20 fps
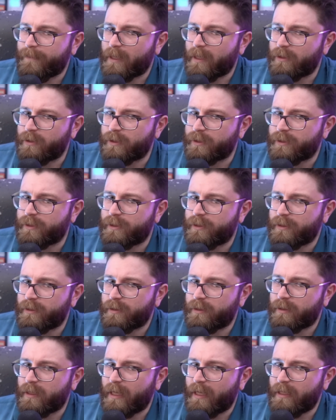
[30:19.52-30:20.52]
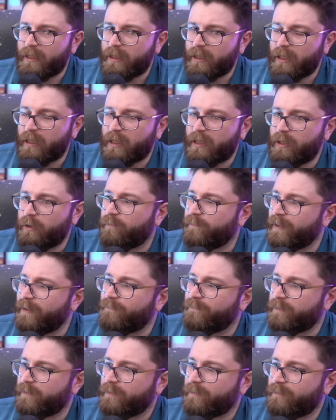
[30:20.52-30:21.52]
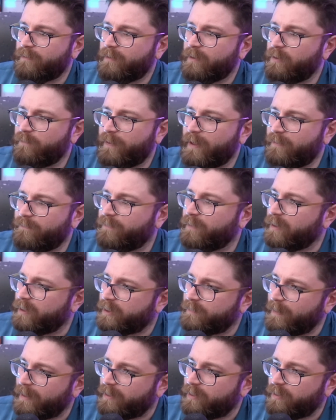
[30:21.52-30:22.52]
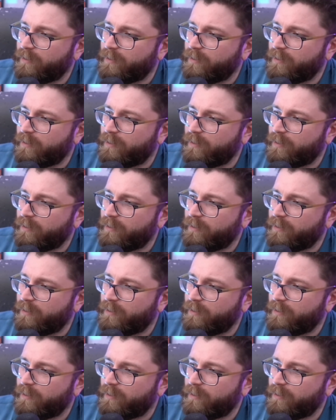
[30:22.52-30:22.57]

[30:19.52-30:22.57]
just you've infinite space.